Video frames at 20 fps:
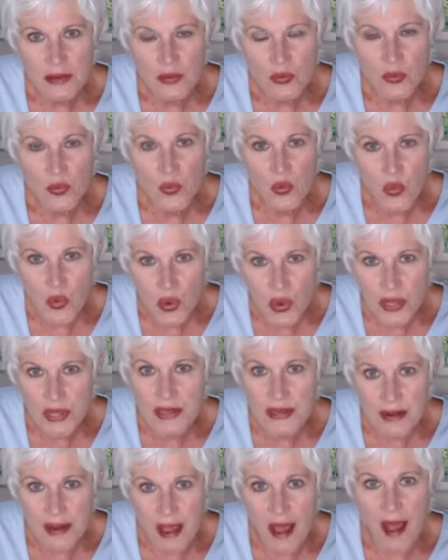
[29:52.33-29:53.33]

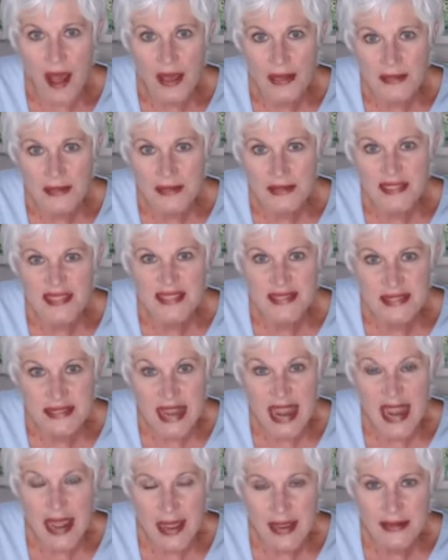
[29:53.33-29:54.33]
would not
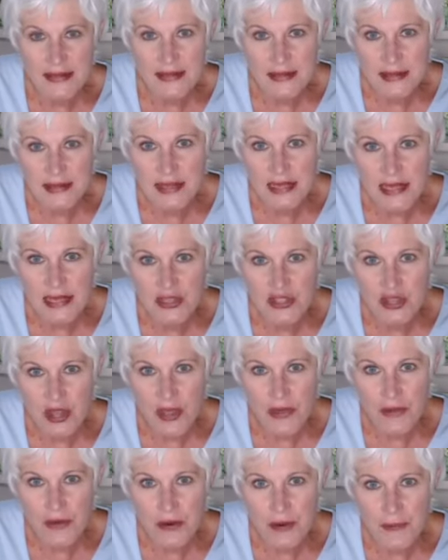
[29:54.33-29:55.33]
stand each
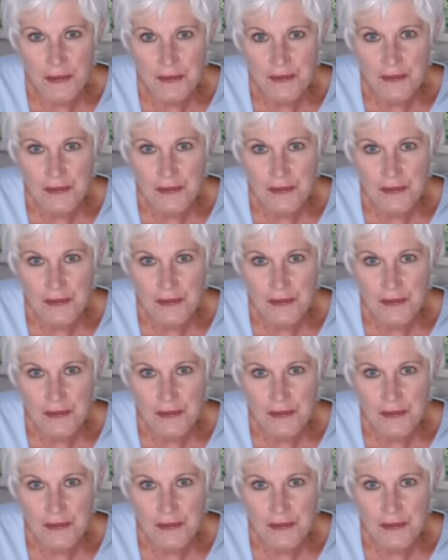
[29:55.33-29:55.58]
other.